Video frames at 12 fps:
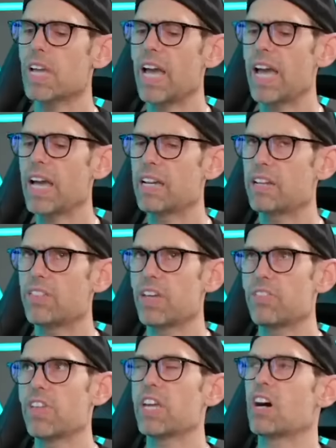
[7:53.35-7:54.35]
And they
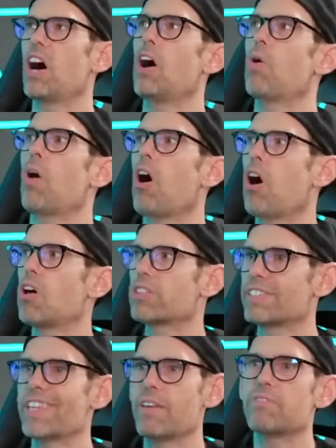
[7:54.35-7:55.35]
think, oh, all
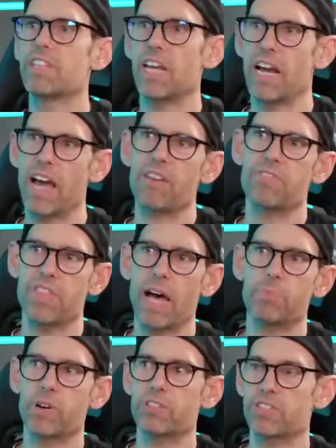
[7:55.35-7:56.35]
this envy that I have for
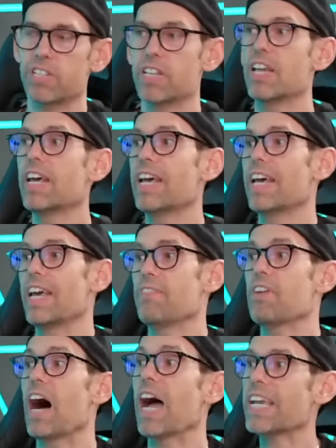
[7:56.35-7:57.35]
that person,
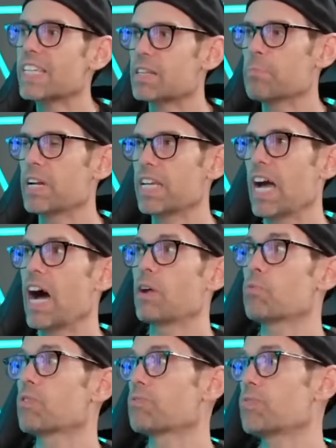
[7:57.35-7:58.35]
if I get the money, I
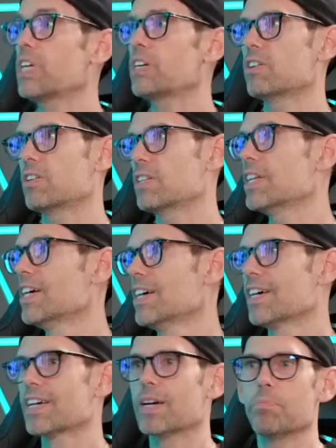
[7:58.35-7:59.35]
will feel
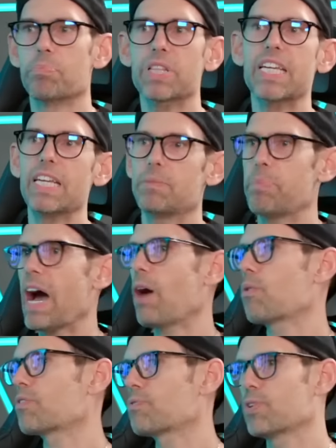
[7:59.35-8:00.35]
complete,
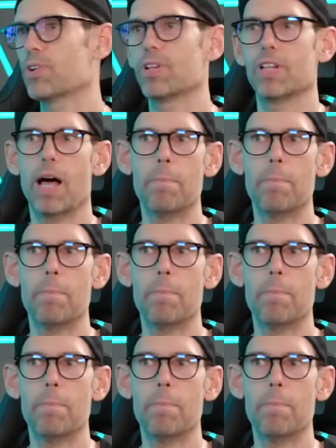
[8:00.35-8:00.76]
powerful,